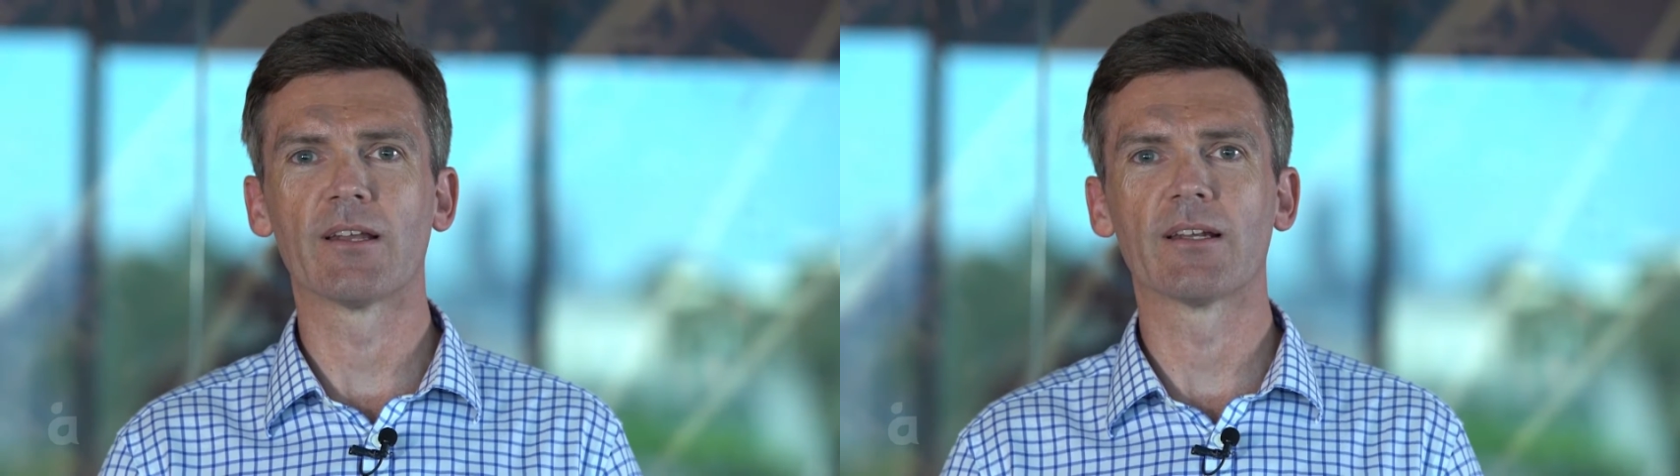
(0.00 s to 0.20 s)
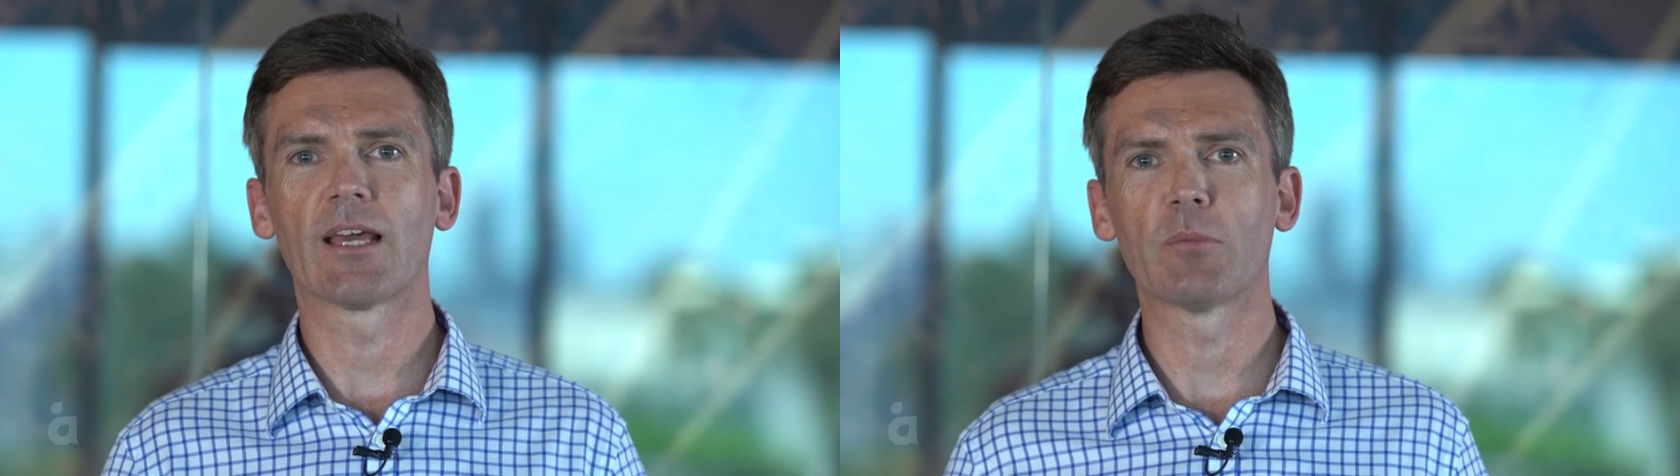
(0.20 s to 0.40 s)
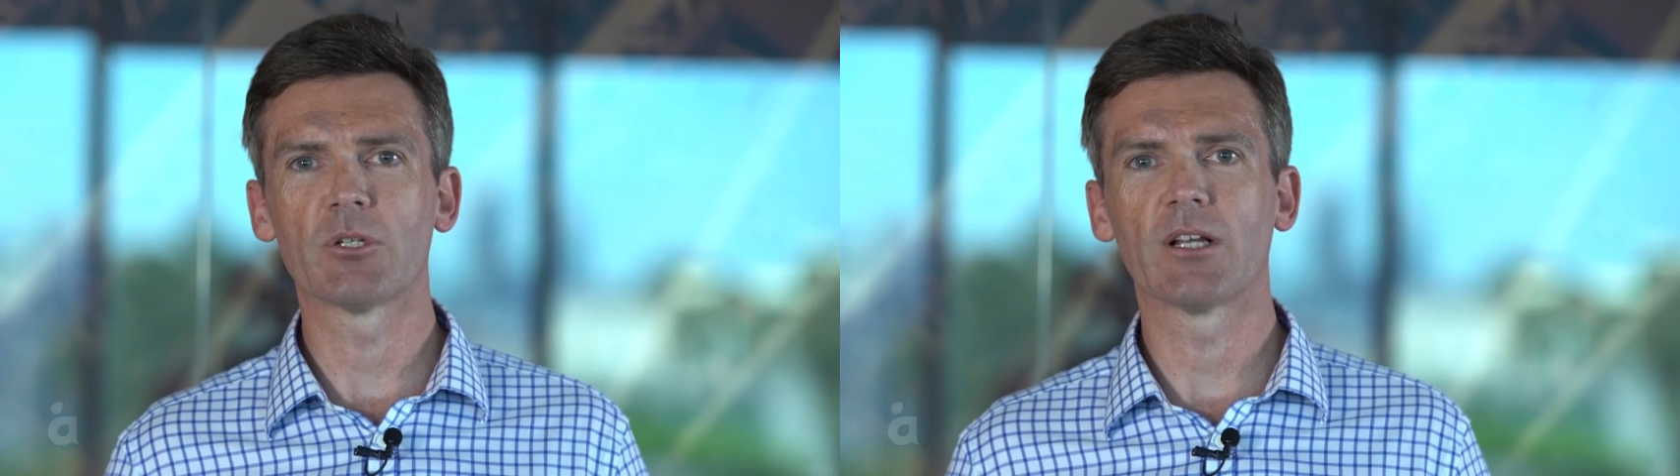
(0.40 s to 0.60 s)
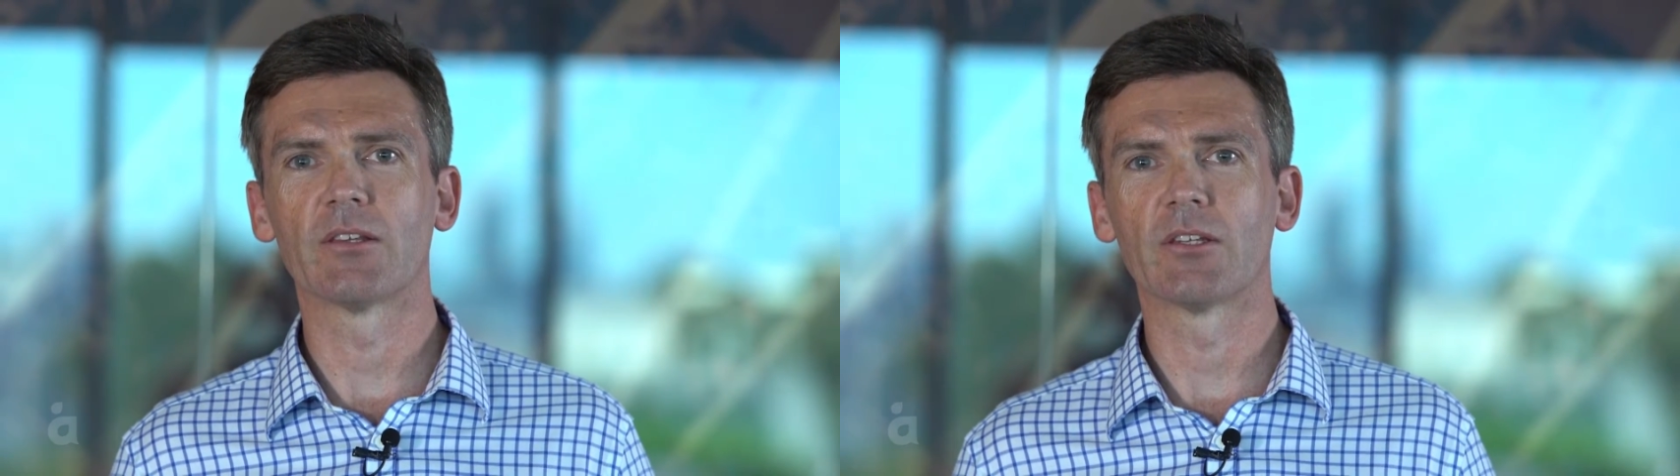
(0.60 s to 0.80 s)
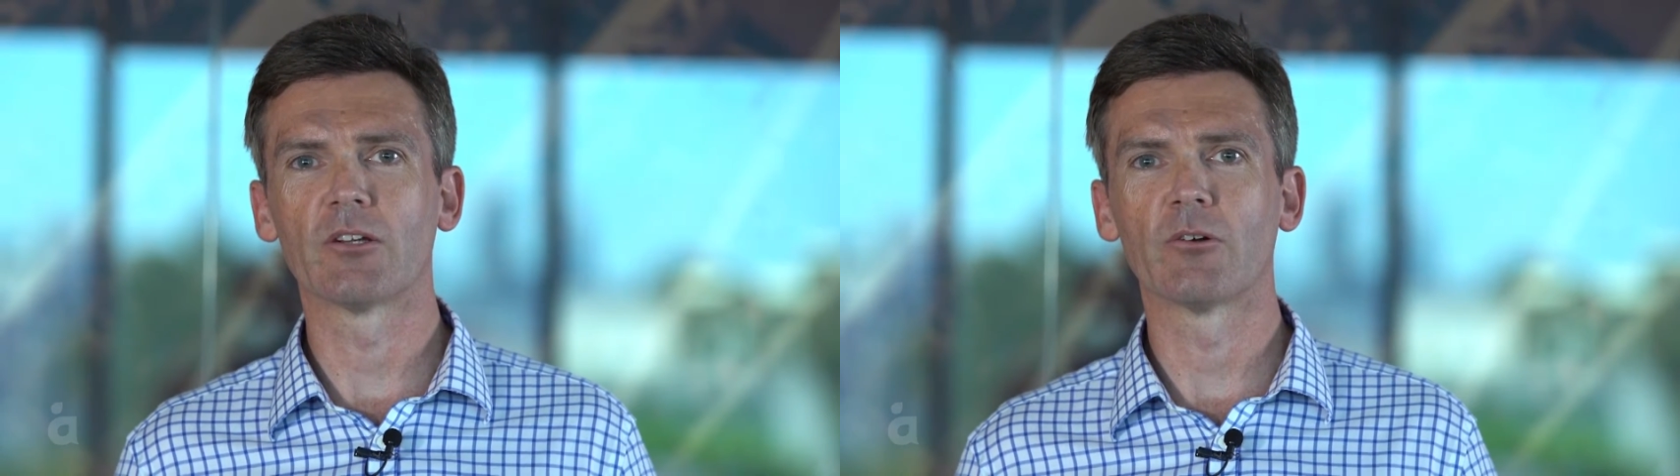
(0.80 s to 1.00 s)
encapsulate
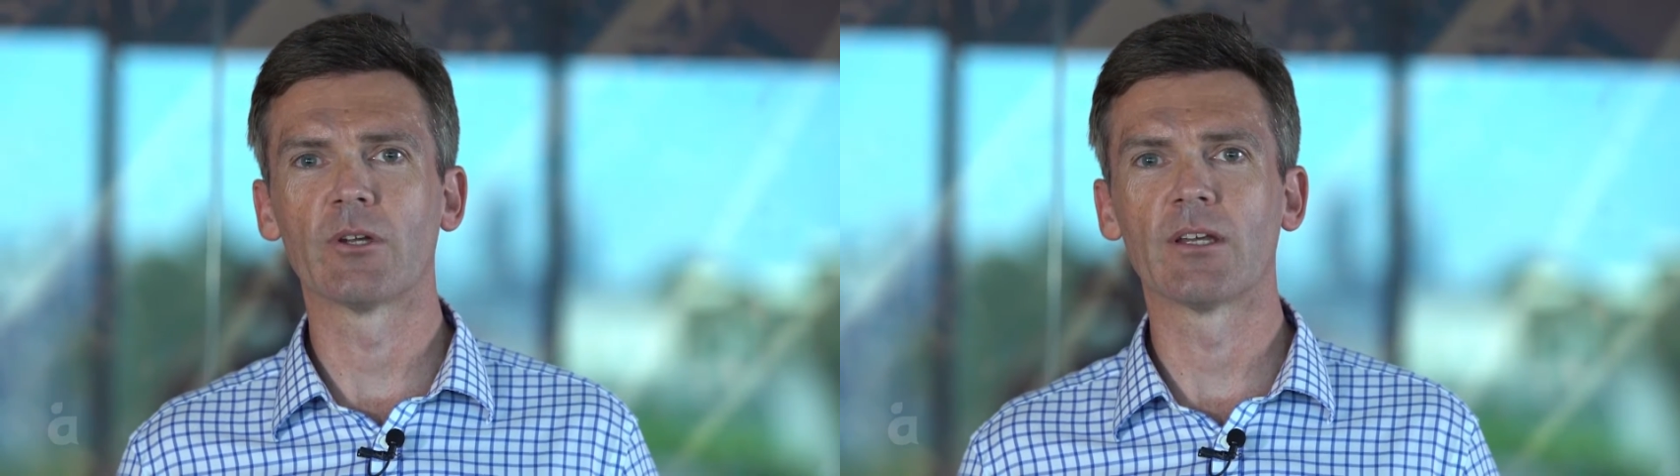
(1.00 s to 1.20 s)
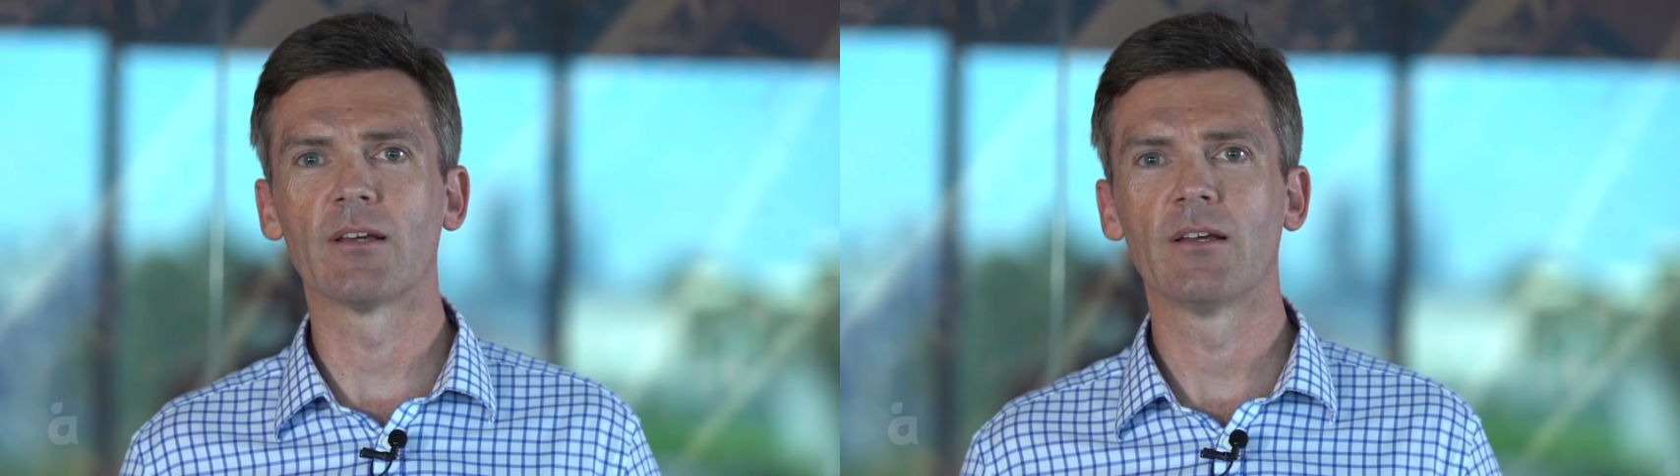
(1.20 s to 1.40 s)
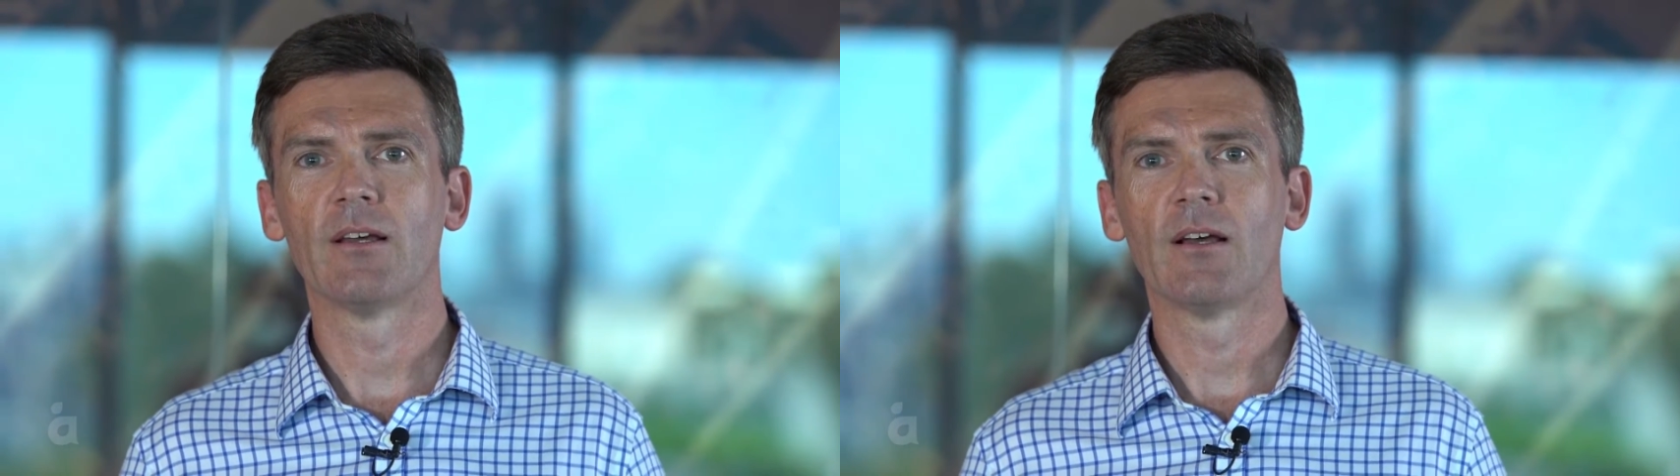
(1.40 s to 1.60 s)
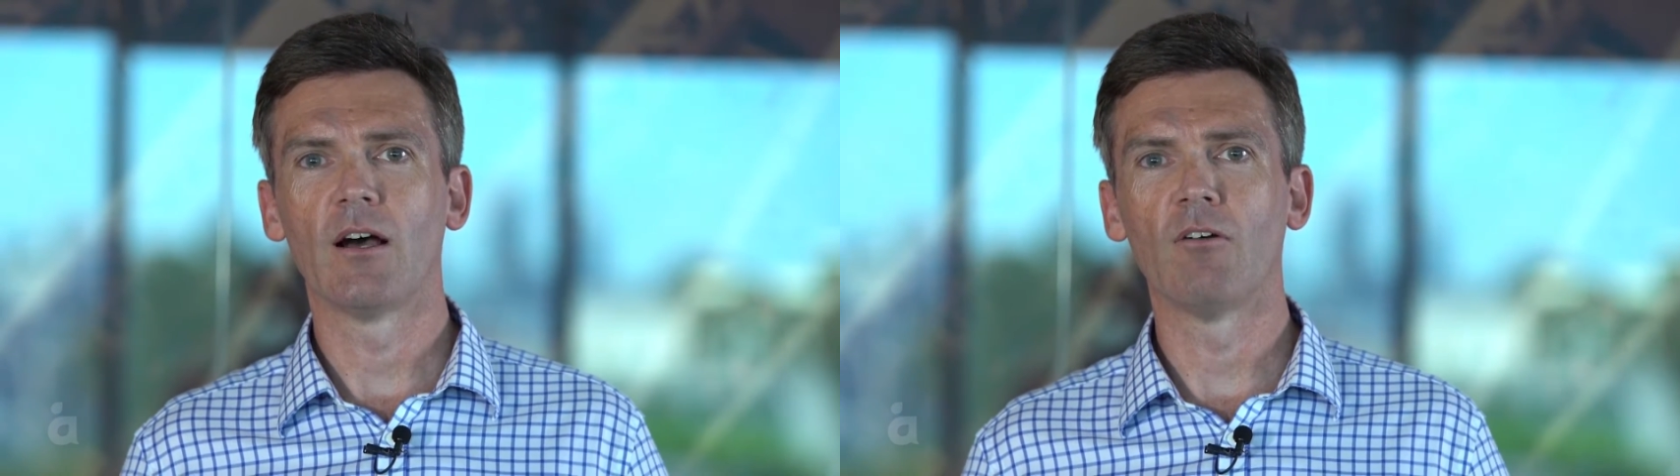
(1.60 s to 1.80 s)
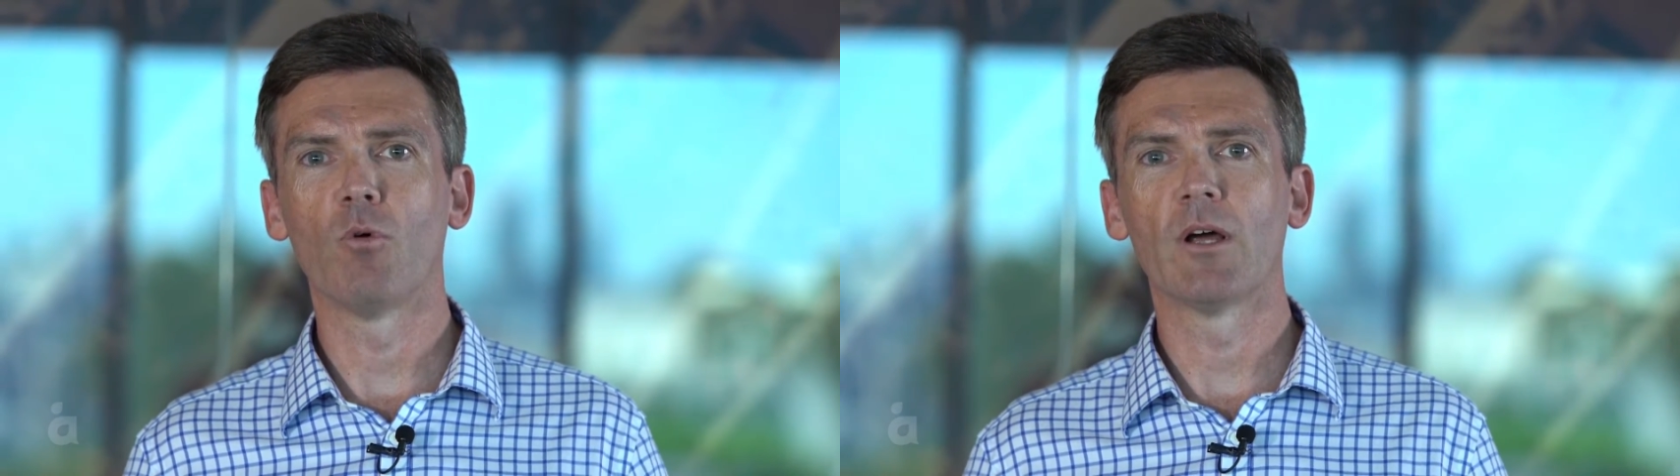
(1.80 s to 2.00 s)
the career
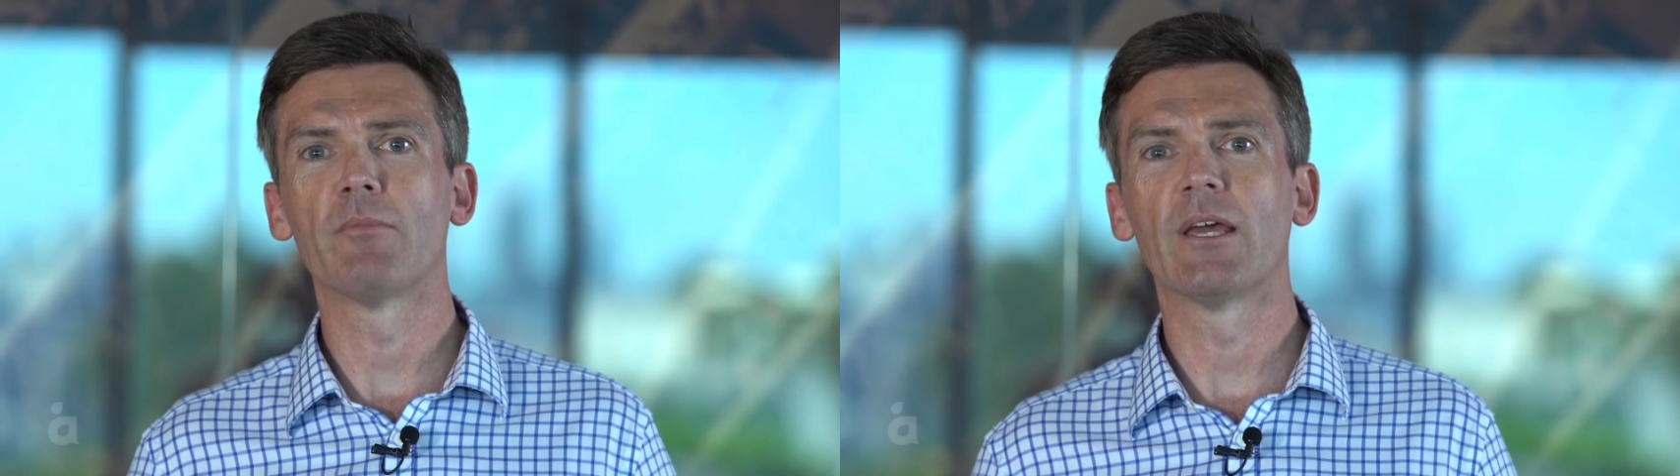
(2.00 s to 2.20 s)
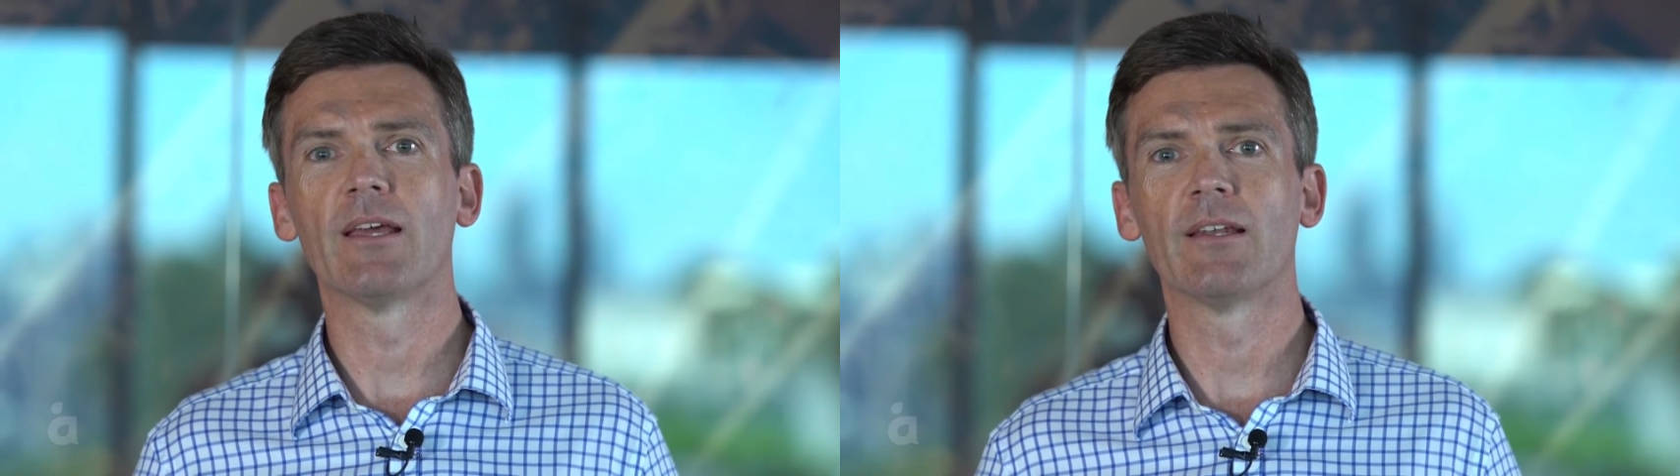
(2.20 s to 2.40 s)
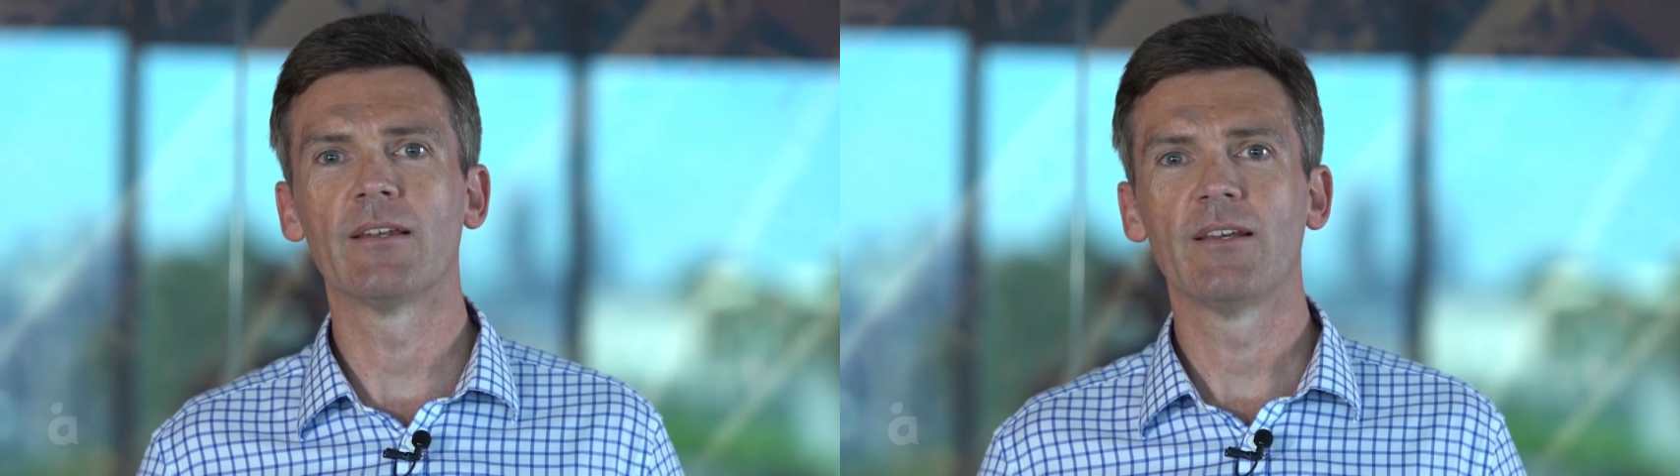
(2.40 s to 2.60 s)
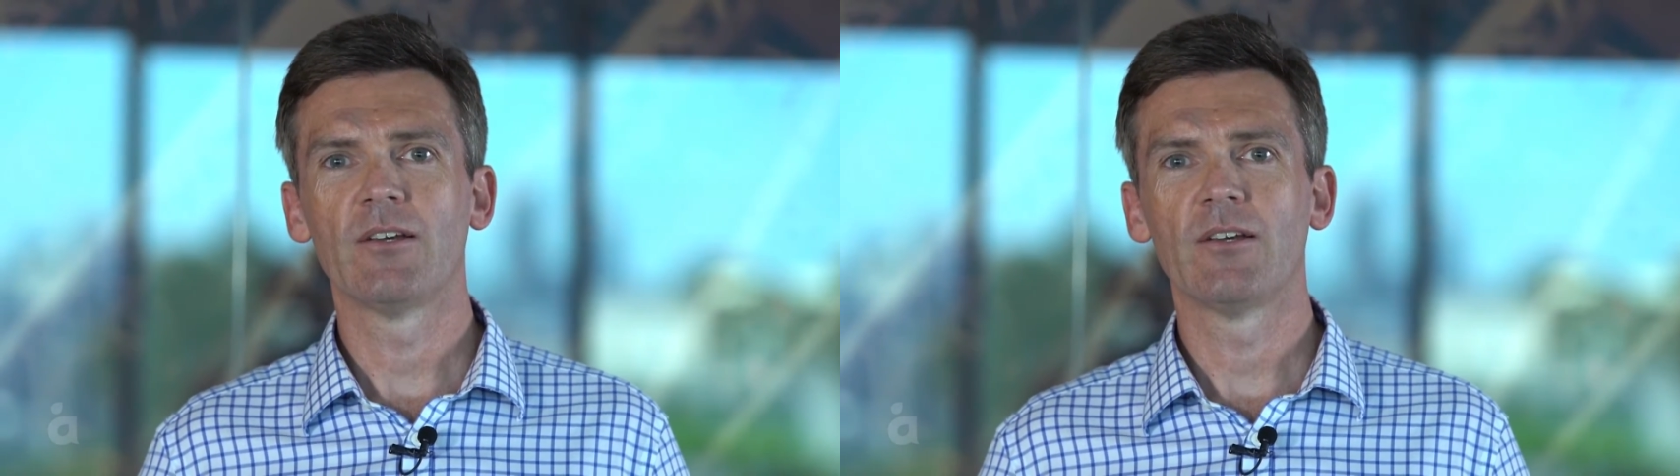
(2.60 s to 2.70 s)
of one man